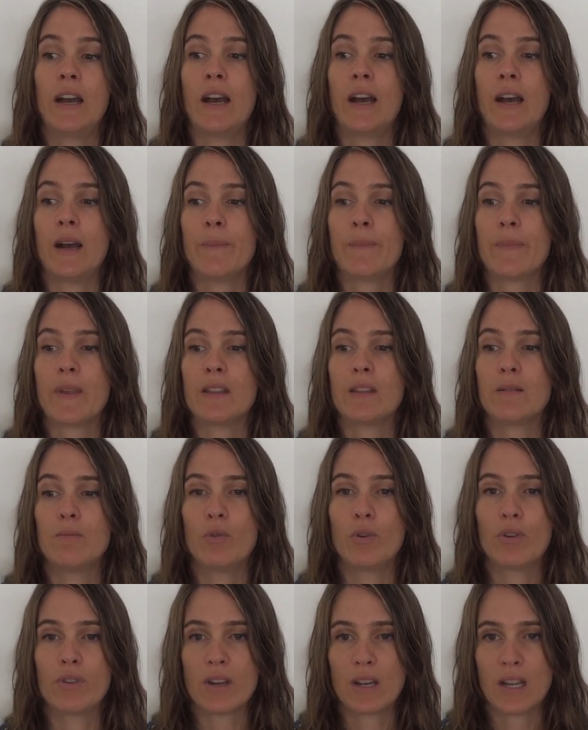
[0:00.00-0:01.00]
and the
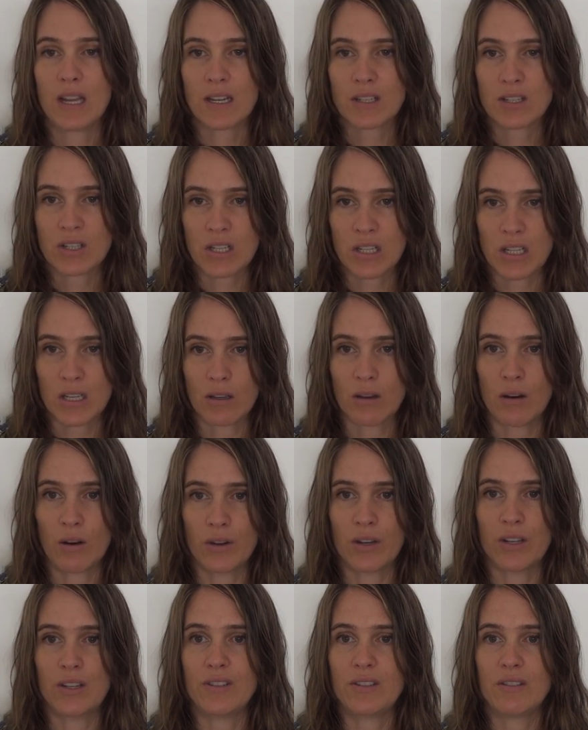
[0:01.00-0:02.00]
more that I actually
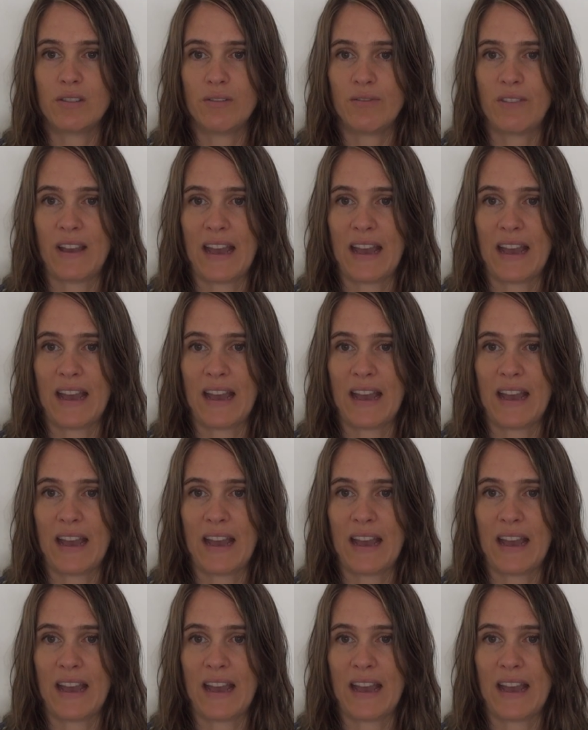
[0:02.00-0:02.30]
honoured the